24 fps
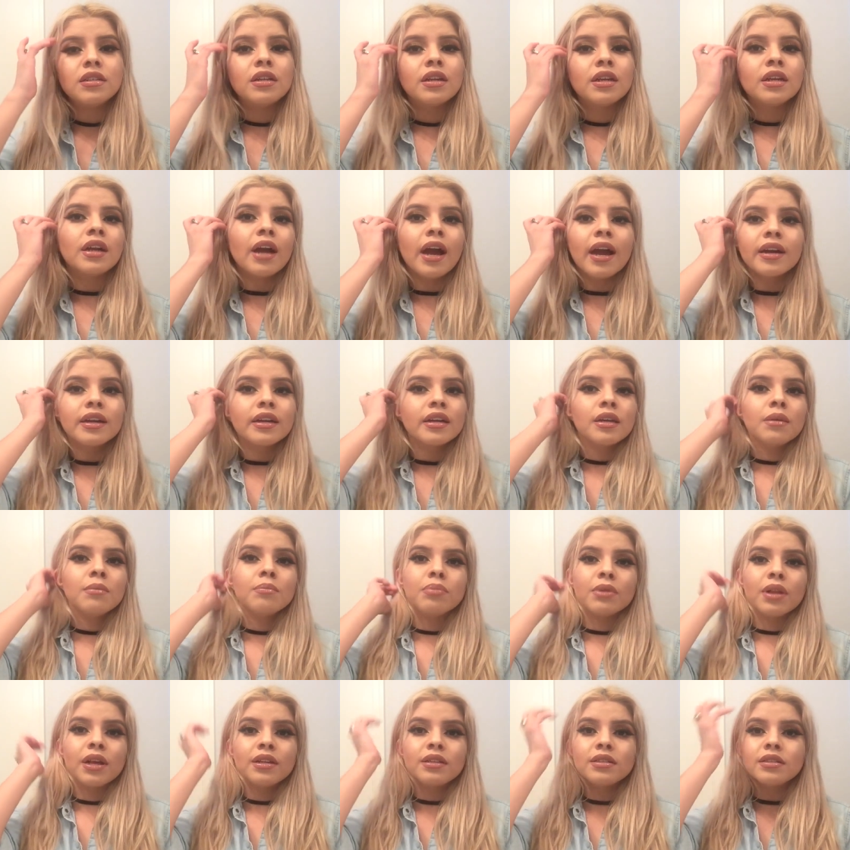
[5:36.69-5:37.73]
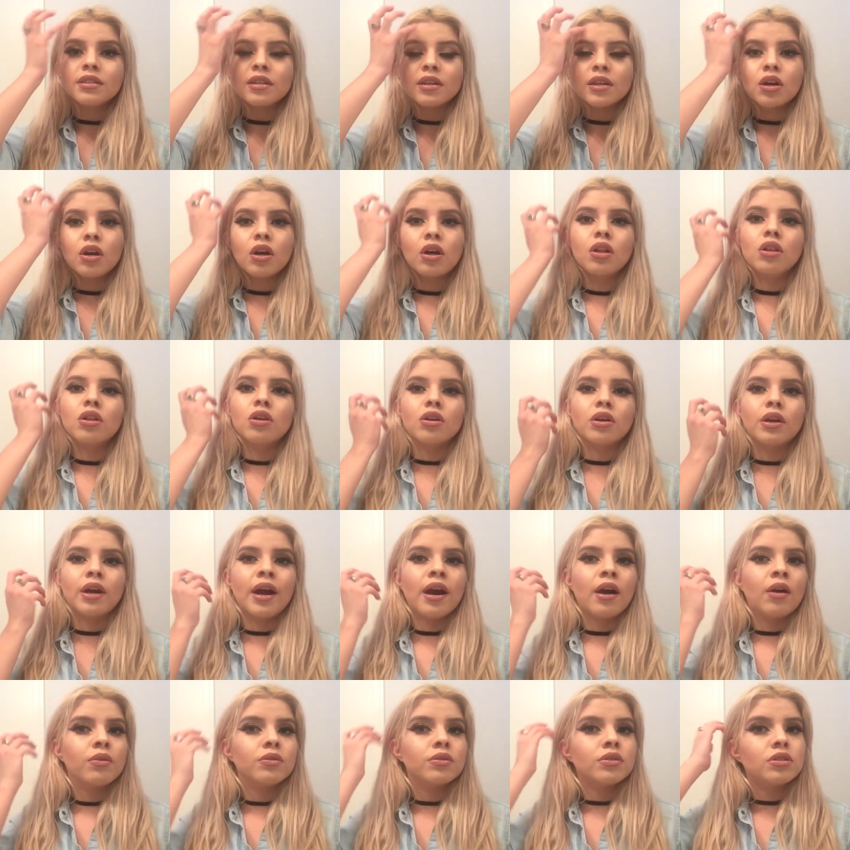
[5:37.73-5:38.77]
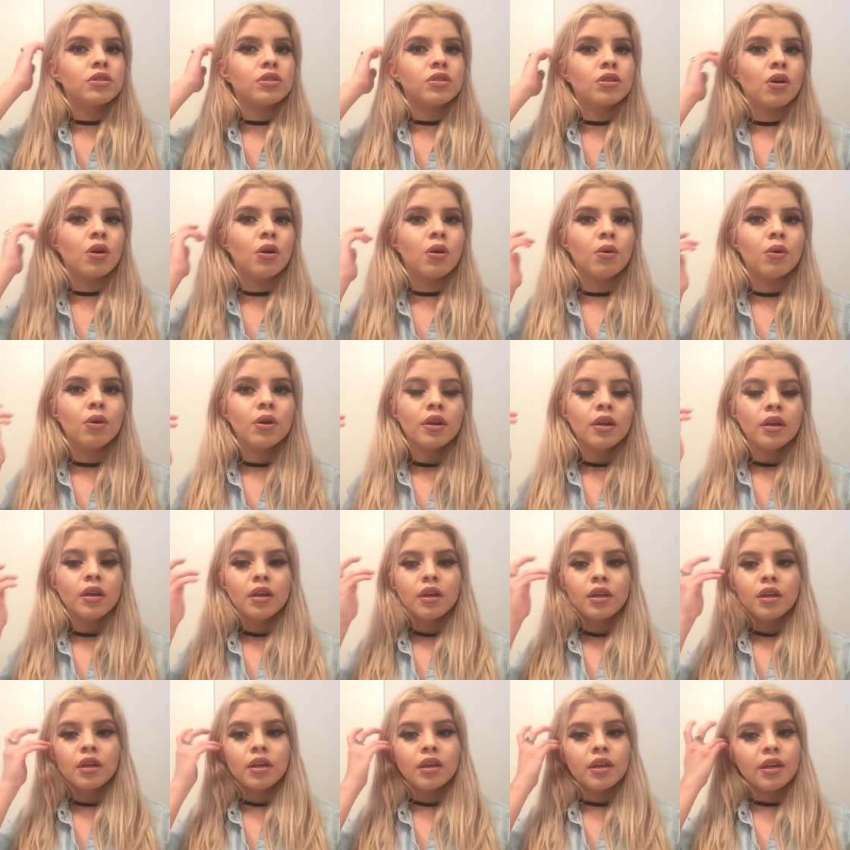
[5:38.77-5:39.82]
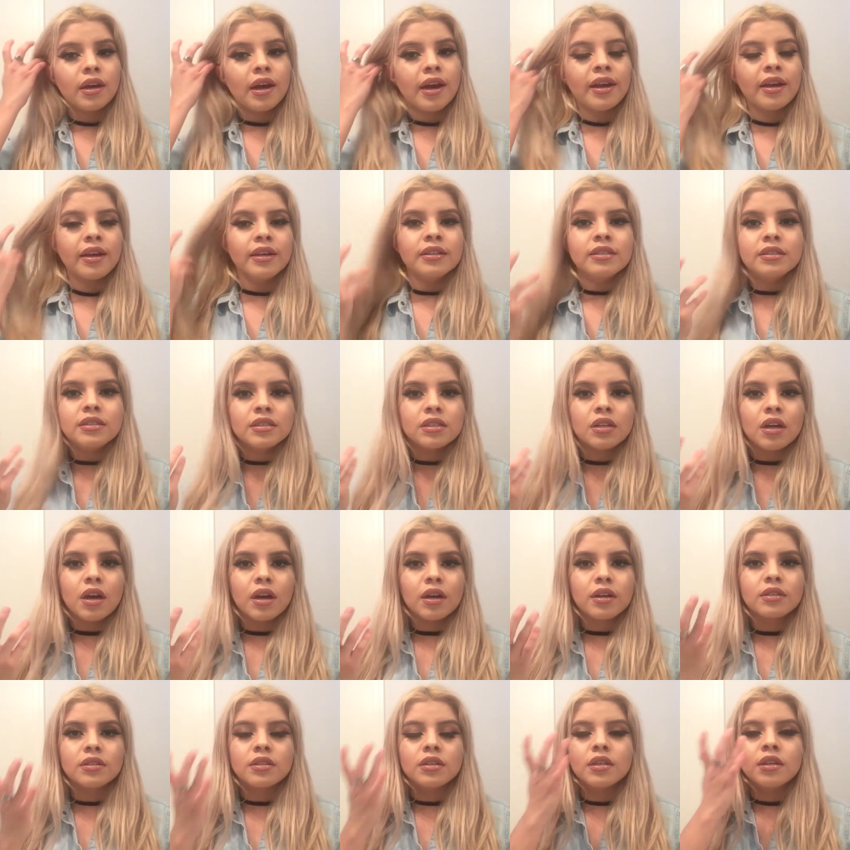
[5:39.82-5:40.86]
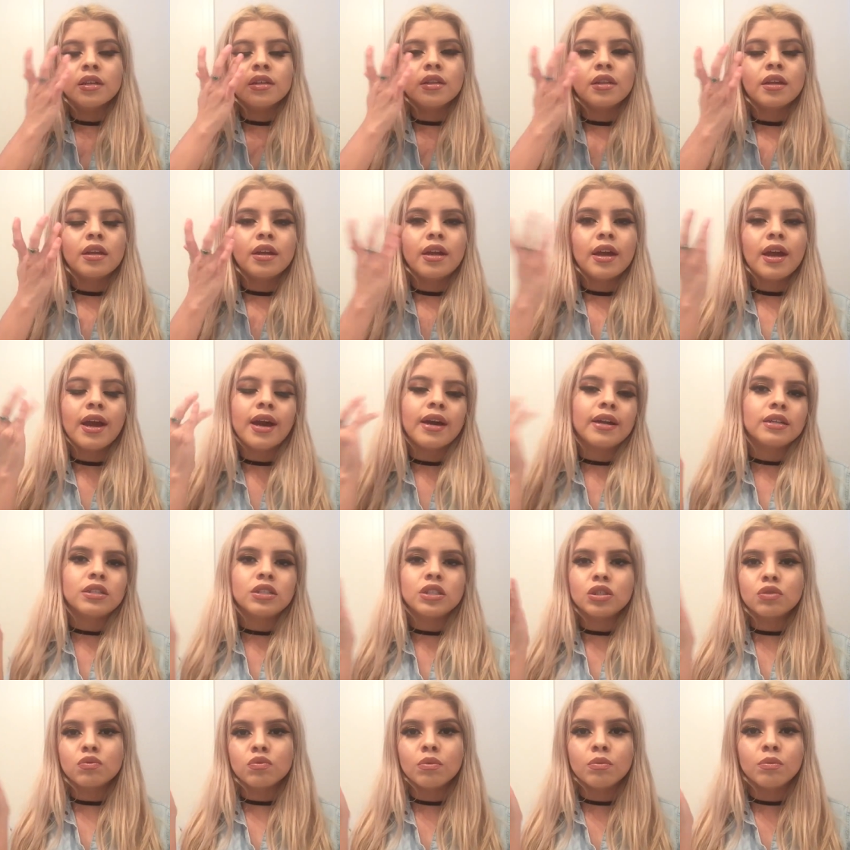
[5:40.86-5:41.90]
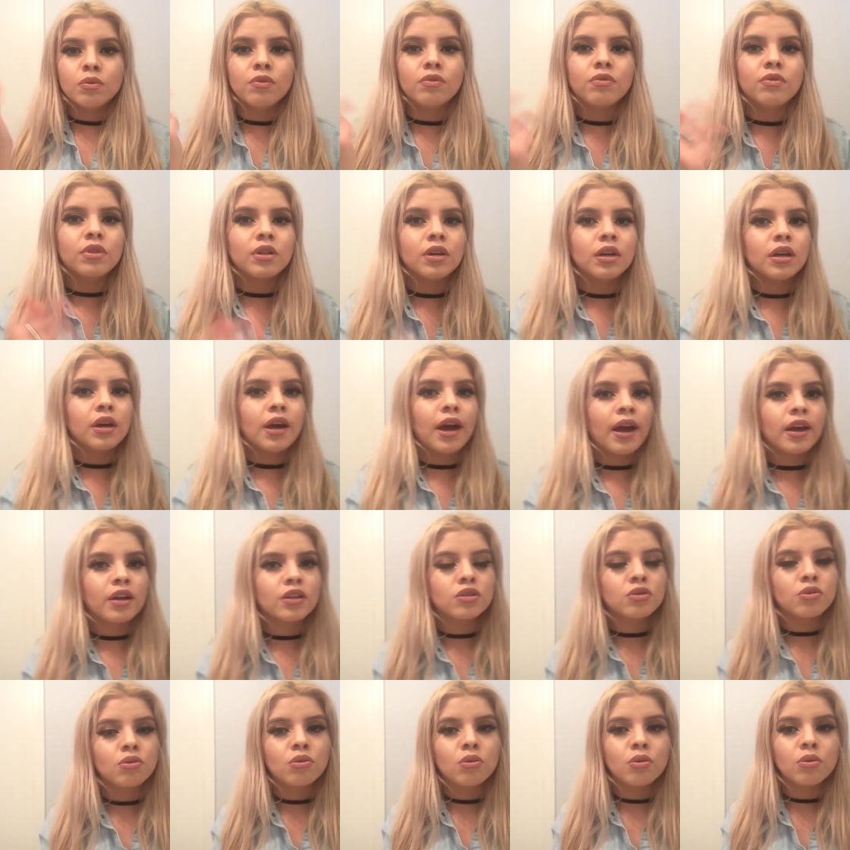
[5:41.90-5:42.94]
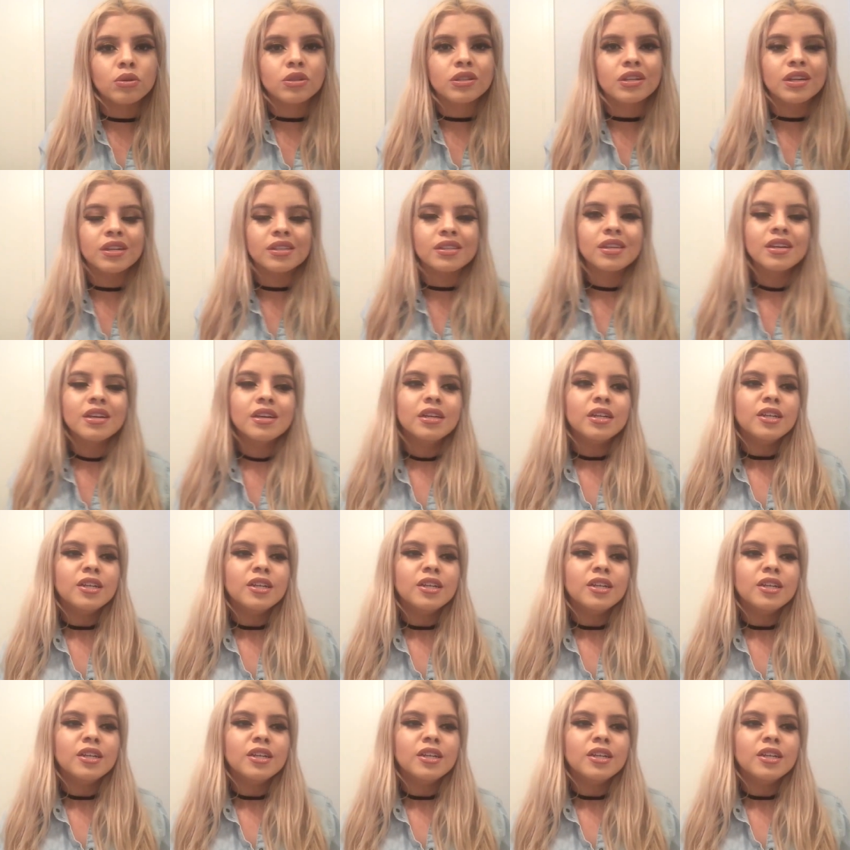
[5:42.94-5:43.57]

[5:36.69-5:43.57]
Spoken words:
I couldn't blend the color out, so it sucked. And then I had to just remove the actual gold because